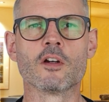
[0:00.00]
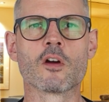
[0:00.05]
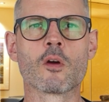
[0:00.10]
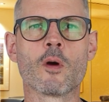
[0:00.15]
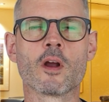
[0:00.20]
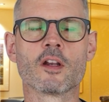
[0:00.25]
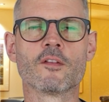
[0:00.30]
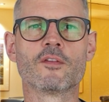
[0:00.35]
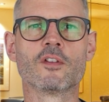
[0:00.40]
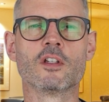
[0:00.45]

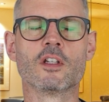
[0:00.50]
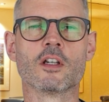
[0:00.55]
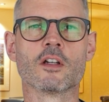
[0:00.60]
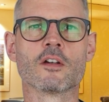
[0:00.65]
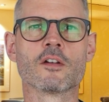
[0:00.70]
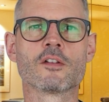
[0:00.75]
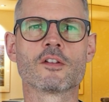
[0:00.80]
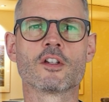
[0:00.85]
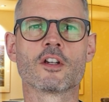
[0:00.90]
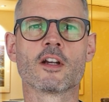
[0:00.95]
quite a few
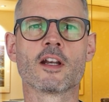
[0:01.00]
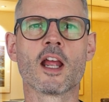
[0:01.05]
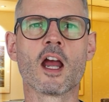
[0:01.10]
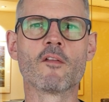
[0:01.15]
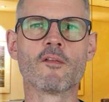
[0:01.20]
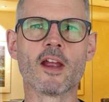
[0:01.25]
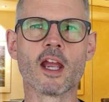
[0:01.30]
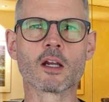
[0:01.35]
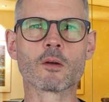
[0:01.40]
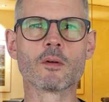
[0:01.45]
years, you're going to
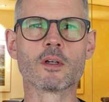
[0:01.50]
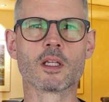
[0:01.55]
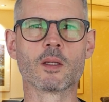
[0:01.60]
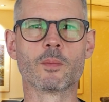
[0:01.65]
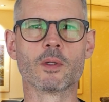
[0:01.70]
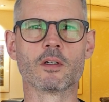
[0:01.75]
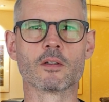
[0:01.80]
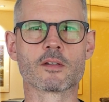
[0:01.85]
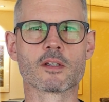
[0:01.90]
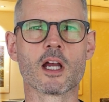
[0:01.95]
have equity
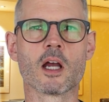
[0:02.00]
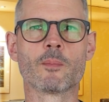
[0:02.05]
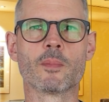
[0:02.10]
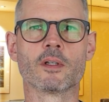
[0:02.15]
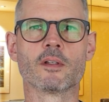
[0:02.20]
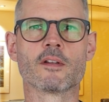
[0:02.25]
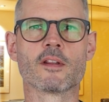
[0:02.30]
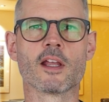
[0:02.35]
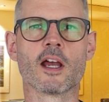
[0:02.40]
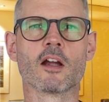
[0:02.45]
built up
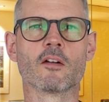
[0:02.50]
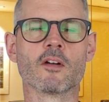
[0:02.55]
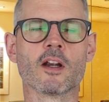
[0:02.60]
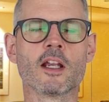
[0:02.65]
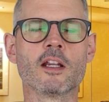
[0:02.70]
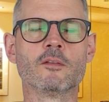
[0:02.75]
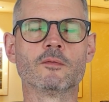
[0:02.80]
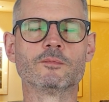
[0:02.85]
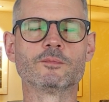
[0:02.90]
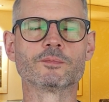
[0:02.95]
into that,
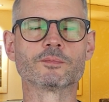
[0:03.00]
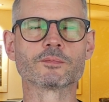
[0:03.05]
right?